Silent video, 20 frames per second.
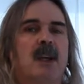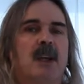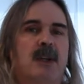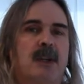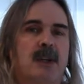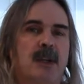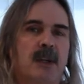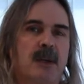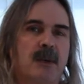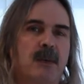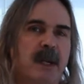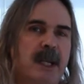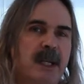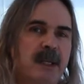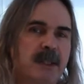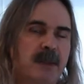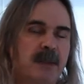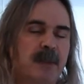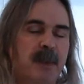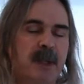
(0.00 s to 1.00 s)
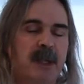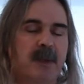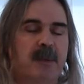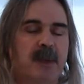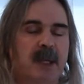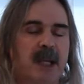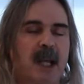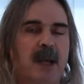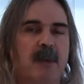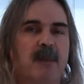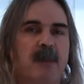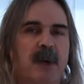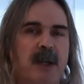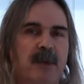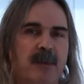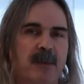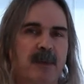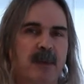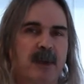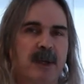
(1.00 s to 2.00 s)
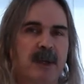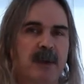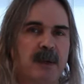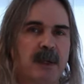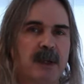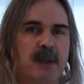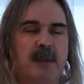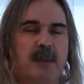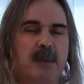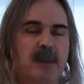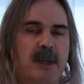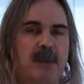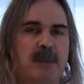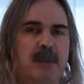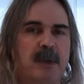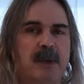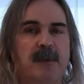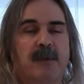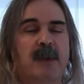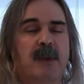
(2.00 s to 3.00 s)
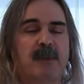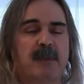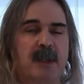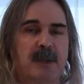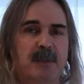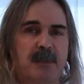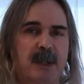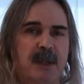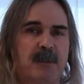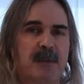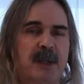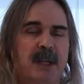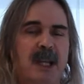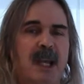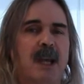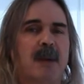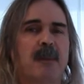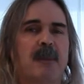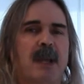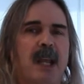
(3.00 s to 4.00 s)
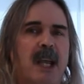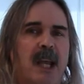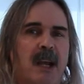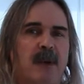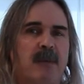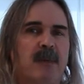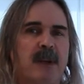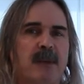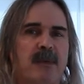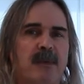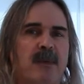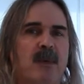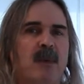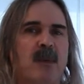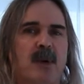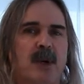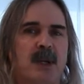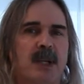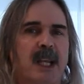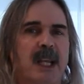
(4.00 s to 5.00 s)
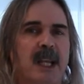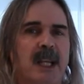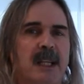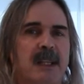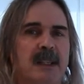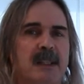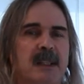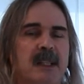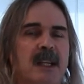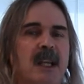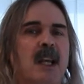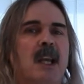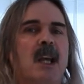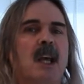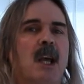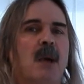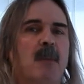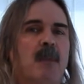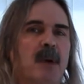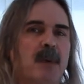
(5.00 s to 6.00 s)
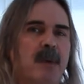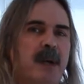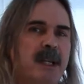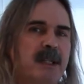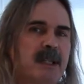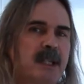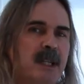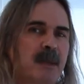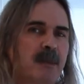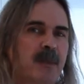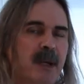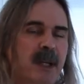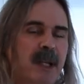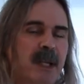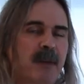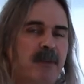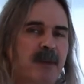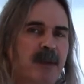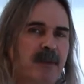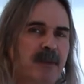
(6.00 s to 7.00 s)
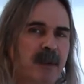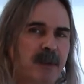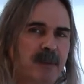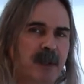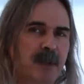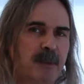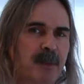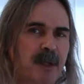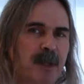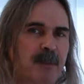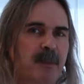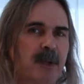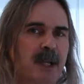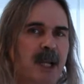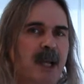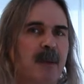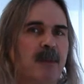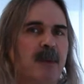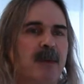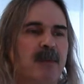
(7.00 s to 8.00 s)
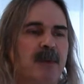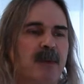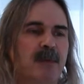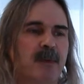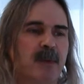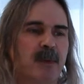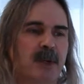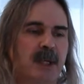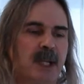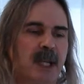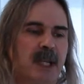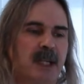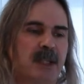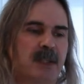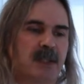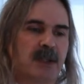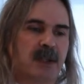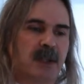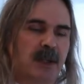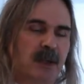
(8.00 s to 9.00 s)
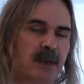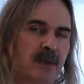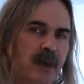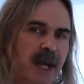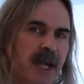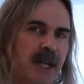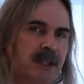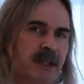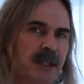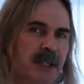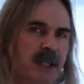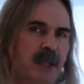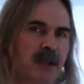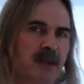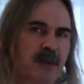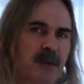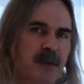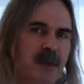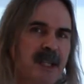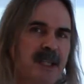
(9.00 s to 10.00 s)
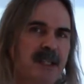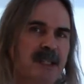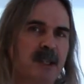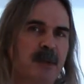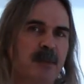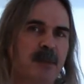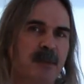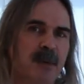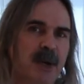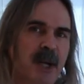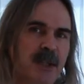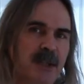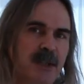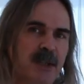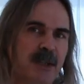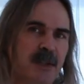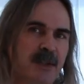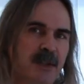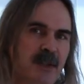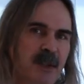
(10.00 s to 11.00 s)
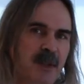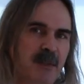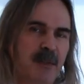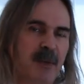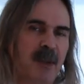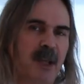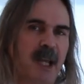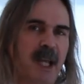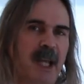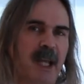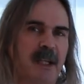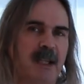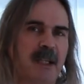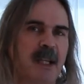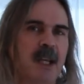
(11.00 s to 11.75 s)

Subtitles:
You're going to raise the ppm by 50 ppm every 4 days. By raising it by every 50 ppm every 4 days, you can gradually increase the pressure to the plant.